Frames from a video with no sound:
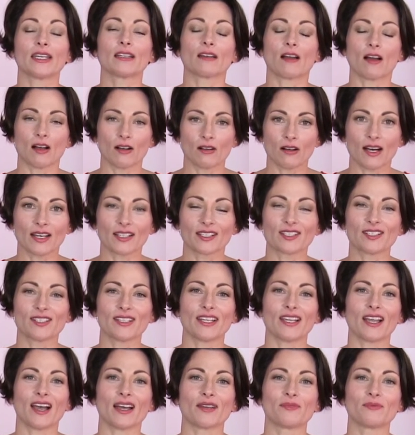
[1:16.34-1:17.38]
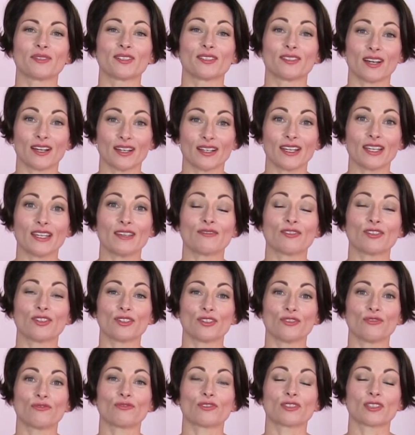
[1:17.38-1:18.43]
in all honesty, I would not even
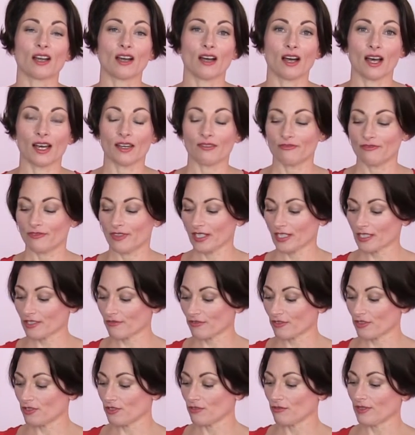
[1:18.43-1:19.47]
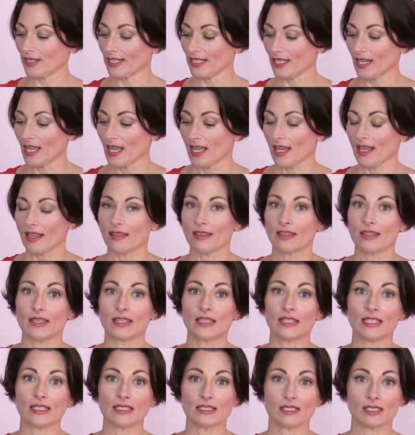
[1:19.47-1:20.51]
use the Hot Fix for doing
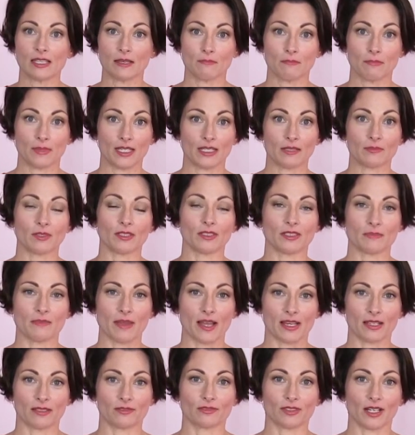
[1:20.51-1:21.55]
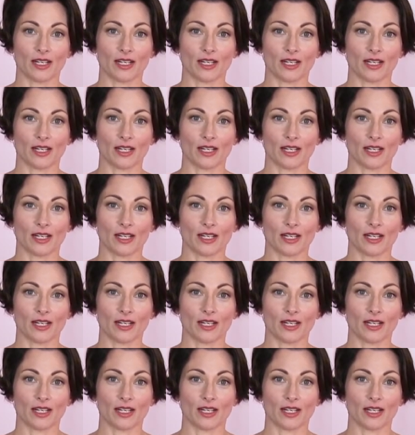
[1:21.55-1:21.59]
this minimal amount of